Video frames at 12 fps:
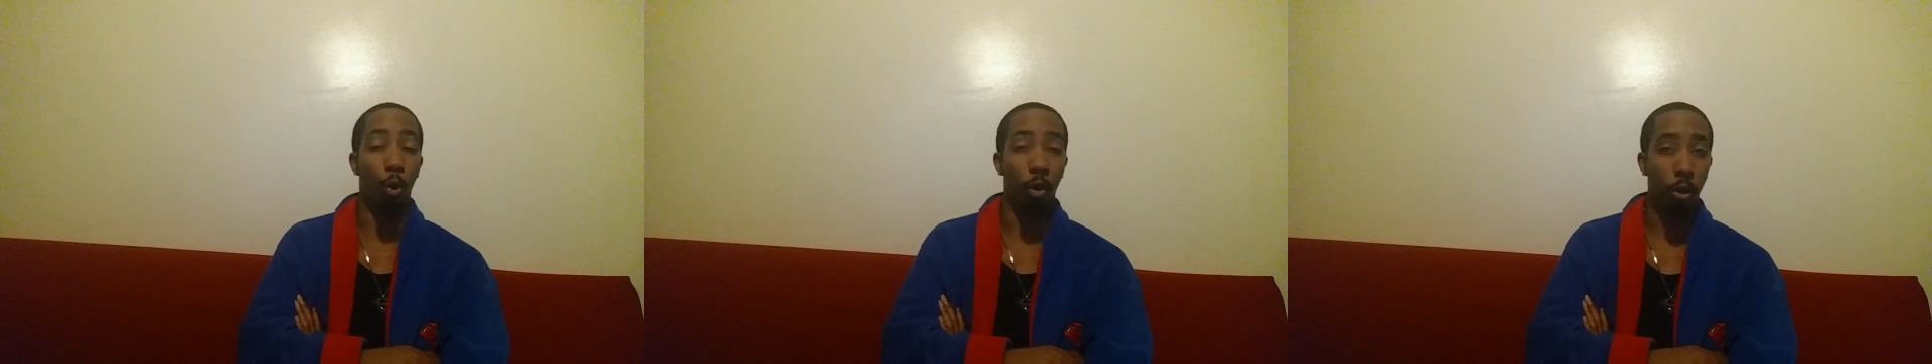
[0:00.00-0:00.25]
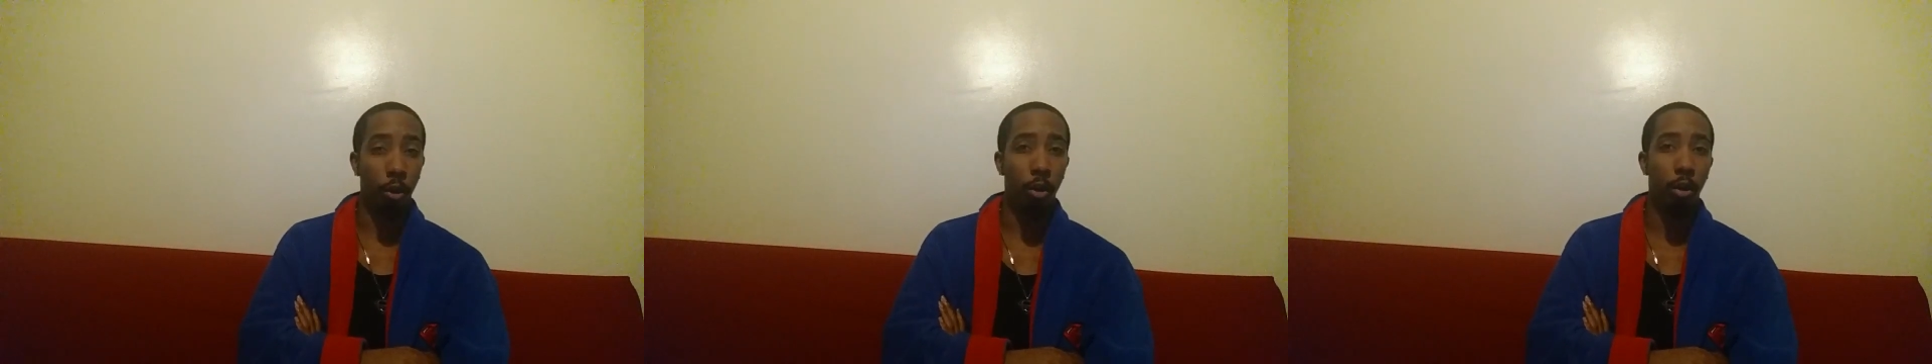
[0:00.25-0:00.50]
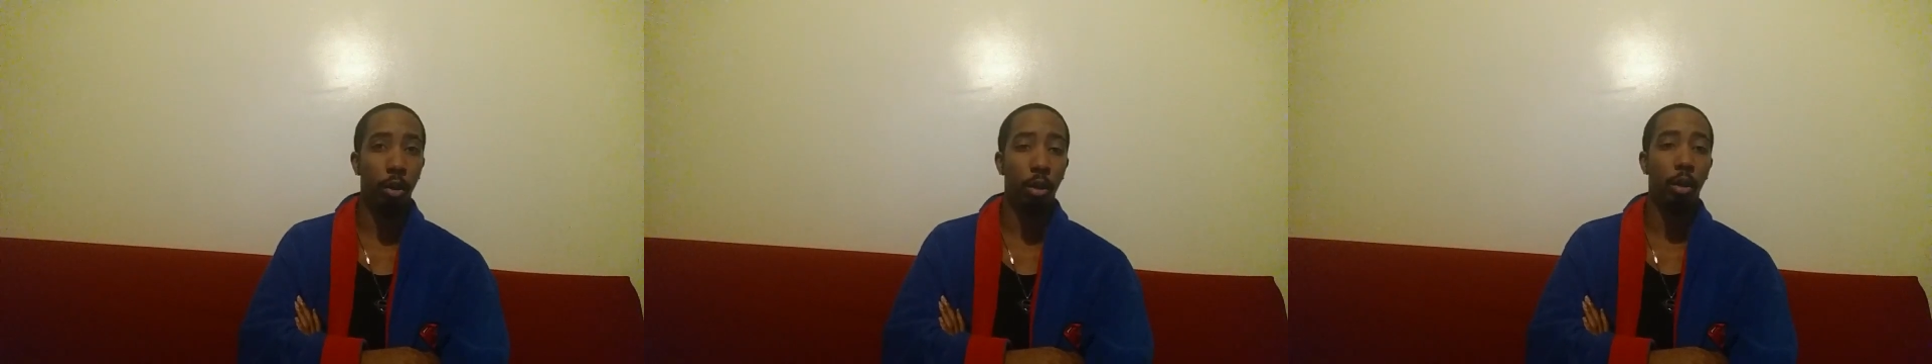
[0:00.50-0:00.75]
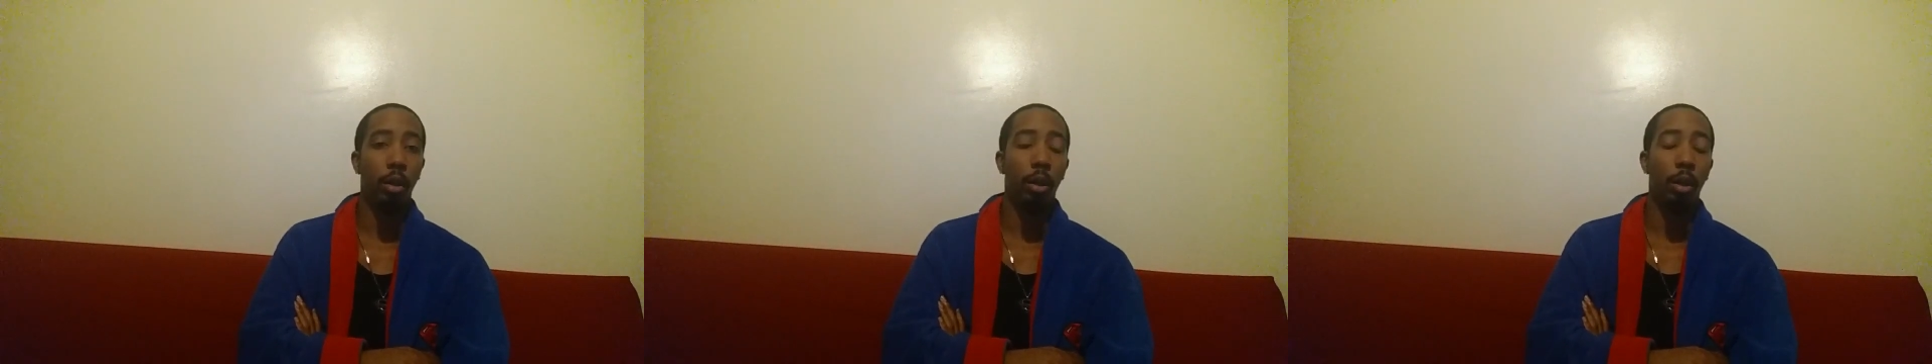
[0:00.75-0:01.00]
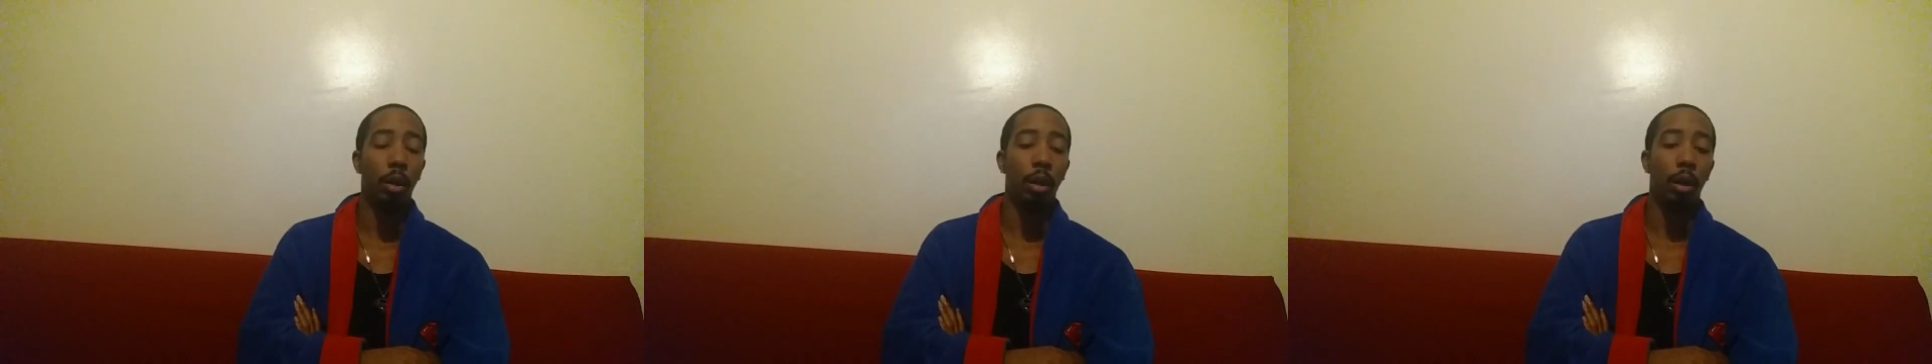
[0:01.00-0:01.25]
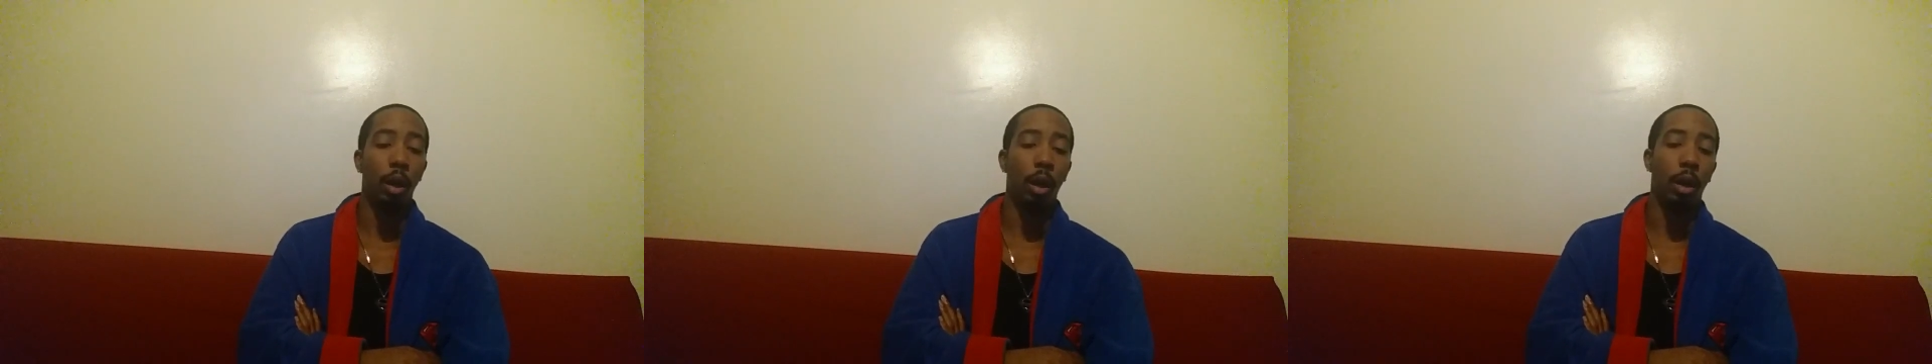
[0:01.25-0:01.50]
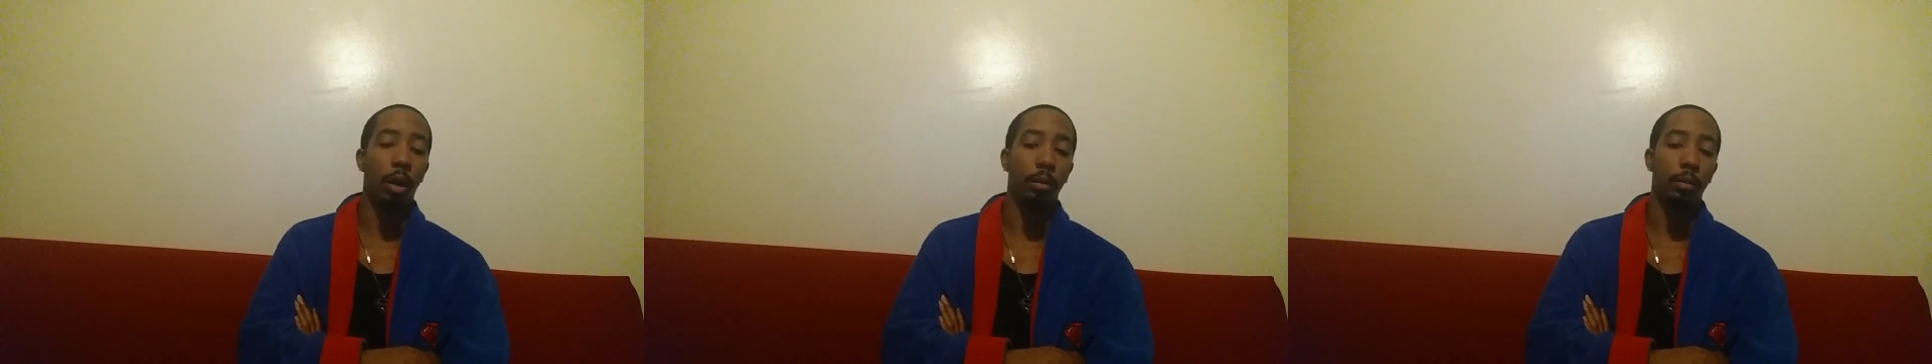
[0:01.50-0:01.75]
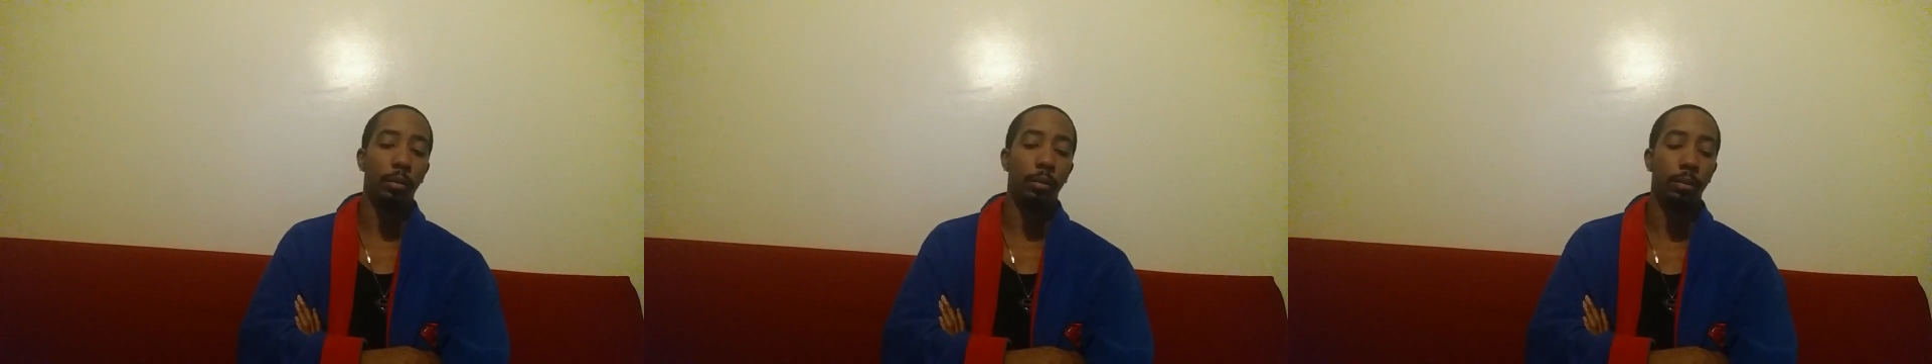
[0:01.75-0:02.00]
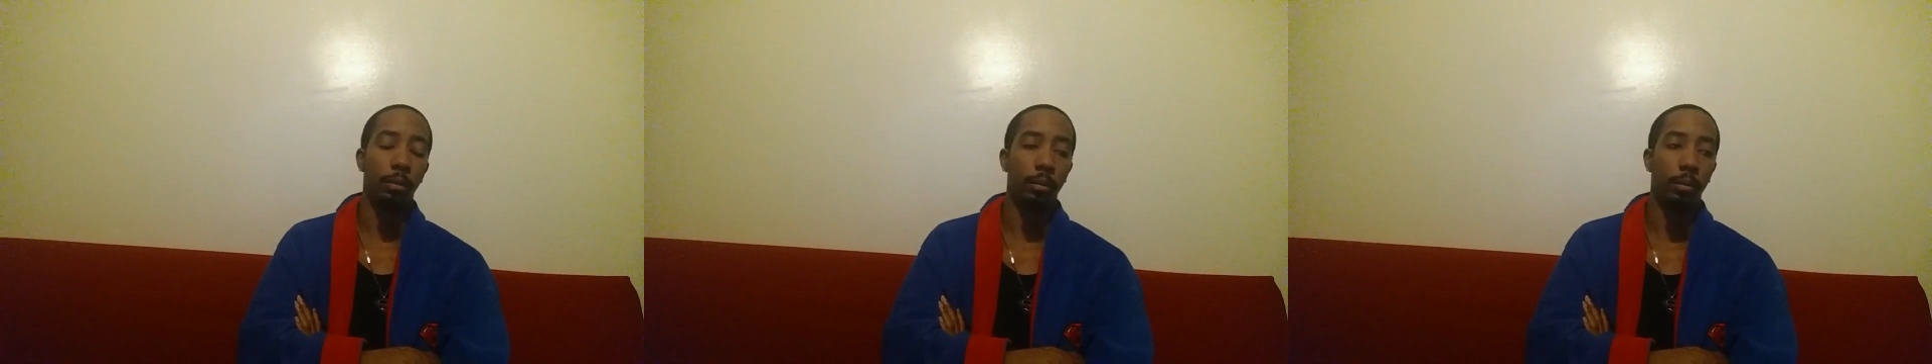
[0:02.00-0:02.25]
order. Um,